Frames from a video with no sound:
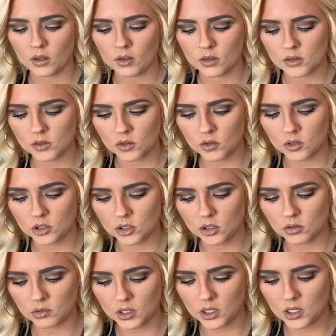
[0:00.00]
So there's
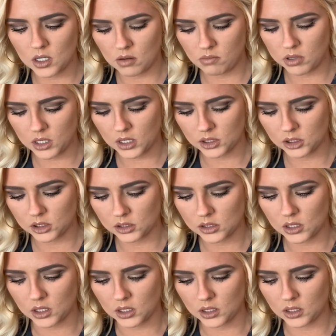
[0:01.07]
3 blushes
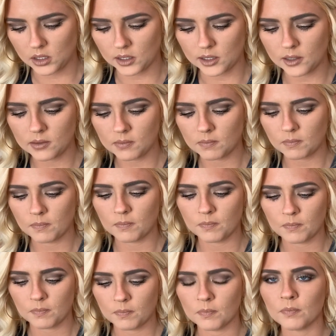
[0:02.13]
in here,
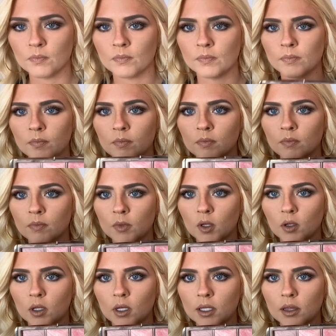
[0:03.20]

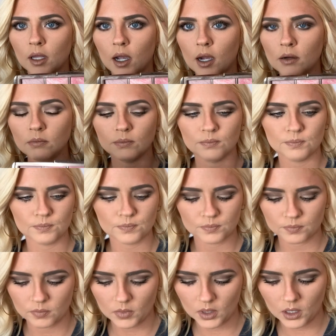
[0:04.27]
like that.
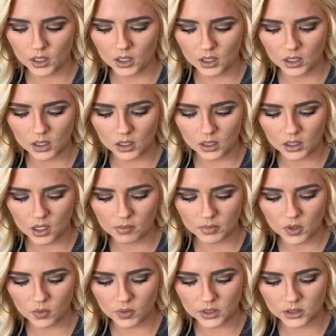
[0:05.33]
And I'm
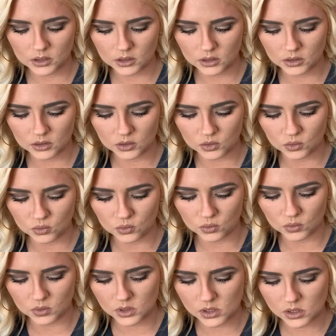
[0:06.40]
going to
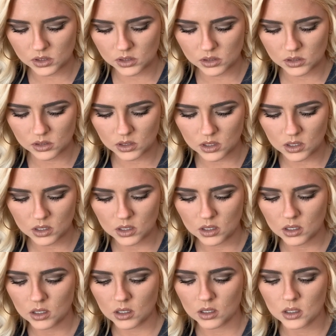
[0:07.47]
use
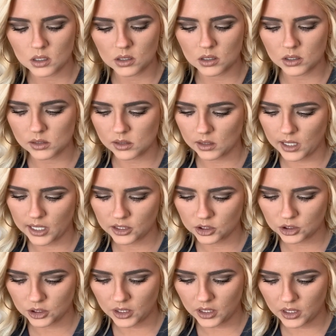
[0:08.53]
this last
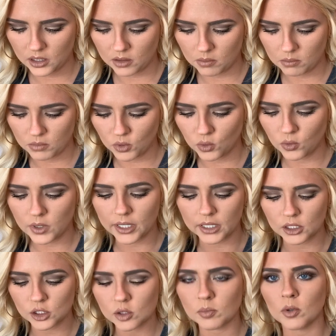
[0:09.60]
shade, Mood
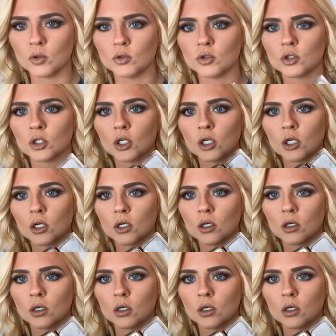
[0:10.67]
Exposure.